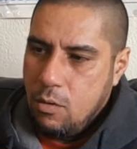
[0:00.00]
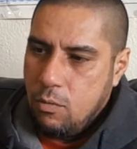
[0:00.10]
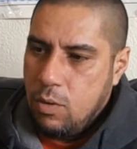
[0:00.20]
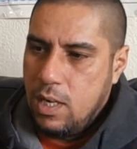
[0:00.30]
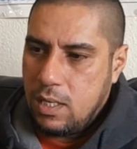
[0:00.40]

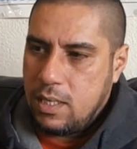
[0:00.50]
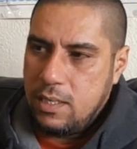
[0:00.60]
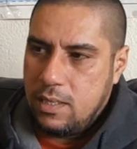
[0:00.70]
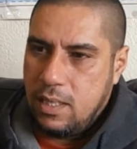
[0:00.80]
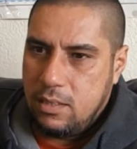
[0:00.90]

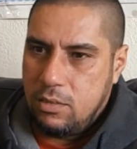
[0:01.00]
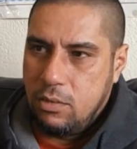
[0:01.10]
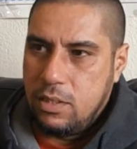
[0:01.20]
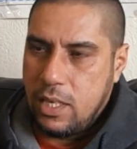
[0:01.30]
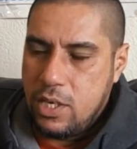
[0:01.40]
working that
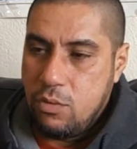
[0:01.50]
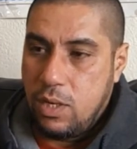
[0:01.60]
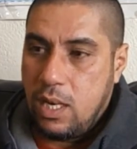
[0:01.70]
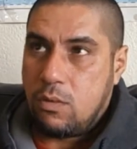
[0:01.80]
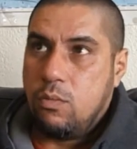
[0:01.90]
door, then you were
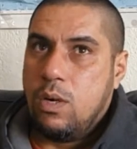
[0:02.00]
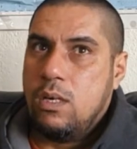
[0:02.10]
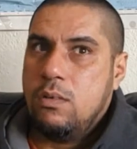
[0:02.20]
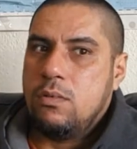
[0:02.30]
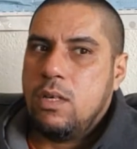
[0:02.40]
like,
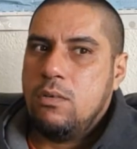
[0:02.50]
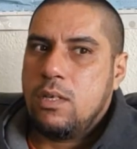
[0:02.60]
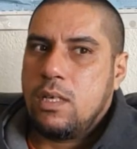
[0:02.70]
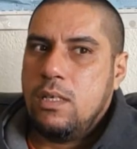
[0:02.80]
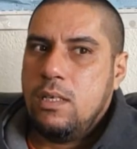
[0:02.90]
whoa,
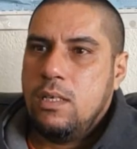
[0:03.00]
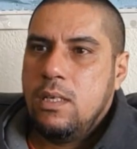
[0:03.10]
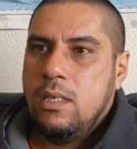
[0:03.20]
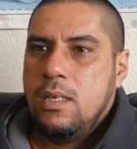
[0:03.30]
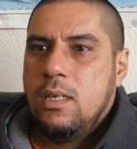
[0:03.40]
okay.
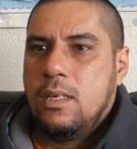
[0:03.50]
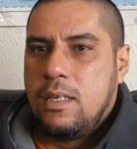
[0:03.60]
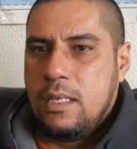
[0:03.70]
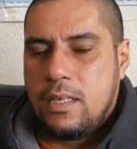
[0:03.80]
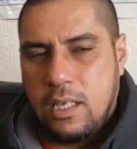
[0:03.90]

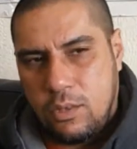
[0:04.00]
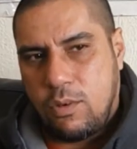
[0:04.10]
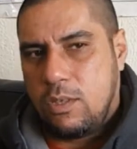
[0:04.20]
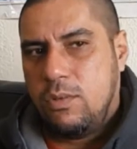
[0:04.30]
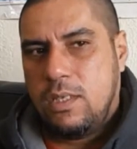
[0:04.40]
Then guess
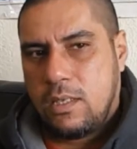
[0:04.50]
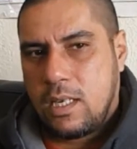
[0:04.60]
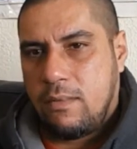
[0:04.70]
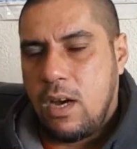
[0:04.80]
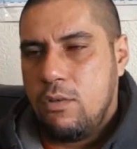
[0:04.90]
what we
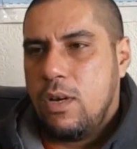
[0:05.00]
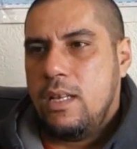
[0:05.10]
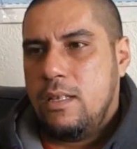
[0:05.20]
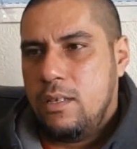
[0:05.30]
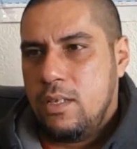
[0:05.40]
discovered? Oh,
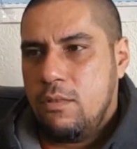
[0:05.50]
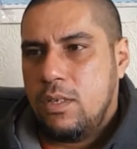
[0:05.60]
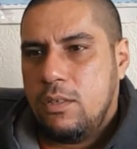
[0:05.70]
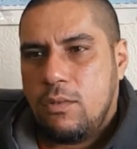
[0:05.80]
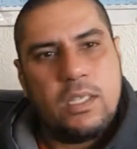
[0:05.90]
and then you know
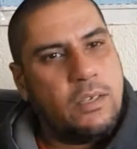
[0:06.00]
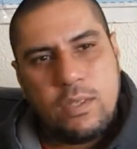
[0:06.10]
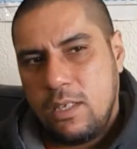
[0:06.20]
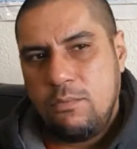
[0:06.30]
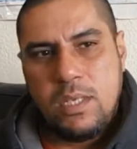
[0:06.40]
what it was? There
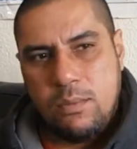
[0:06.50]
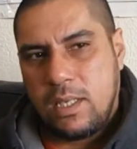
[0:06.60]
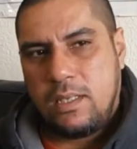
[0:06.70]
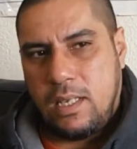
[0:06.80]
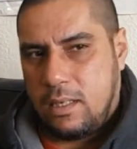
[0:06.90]
were no
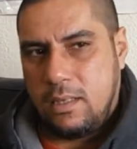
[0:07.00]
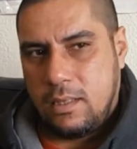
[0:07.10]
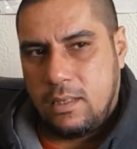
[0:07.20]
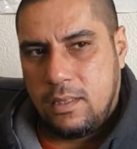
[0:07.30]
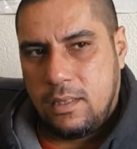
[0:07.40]
minibus
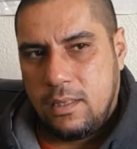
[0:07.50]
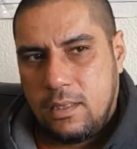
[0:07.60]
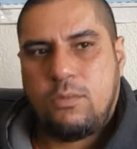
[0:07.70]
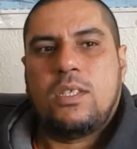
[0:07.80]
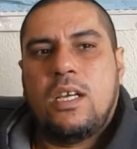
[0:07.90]
taxis.
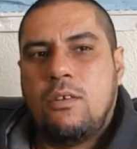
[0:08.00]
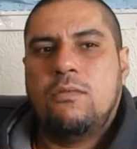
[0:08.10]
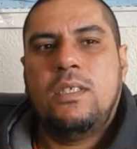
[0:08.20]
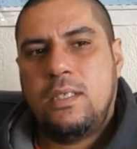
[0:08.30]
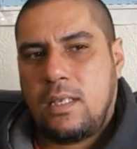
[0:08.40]
So it was
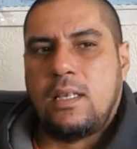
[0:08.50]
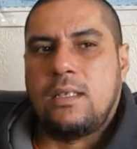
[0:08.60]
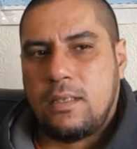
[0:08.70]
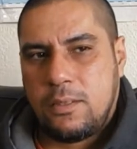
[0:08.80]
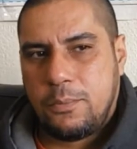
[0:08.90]
only
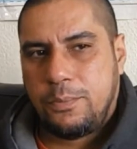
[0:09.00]
trains.